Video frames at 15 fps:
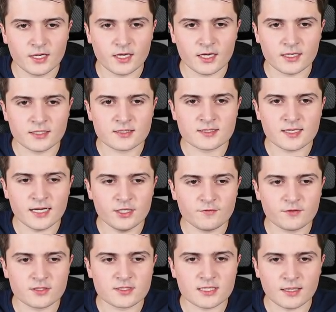And inside
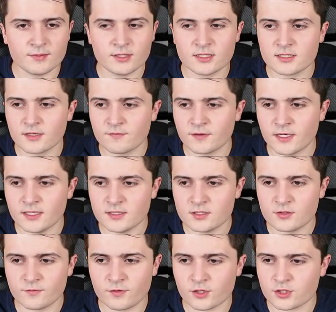of this dummy
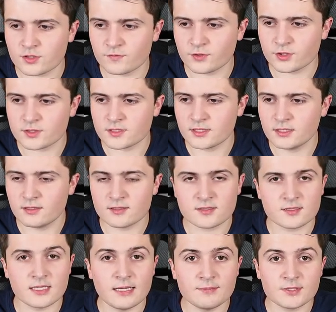interface, you first of all see the
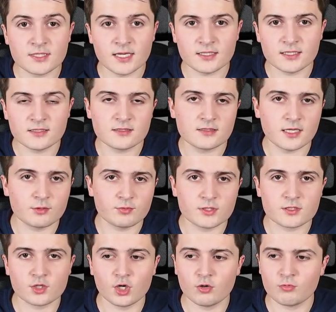same settings that we
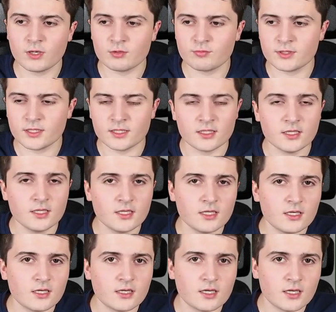saw when we
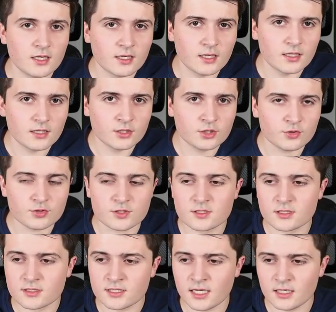
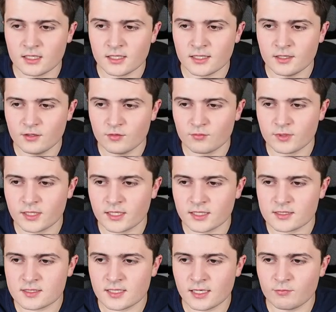used tunneling. We
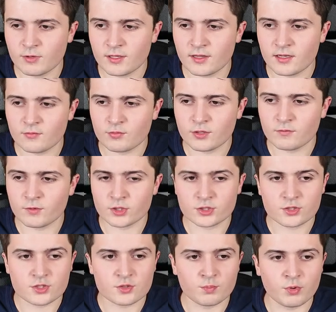can say whether we want
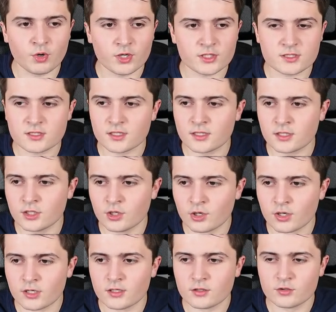to support
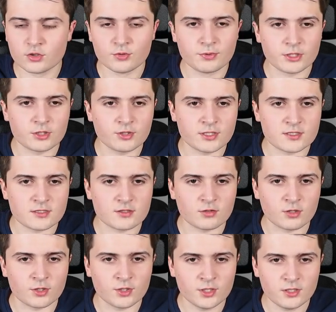secure group addresses
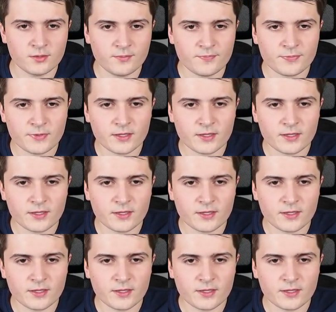or not.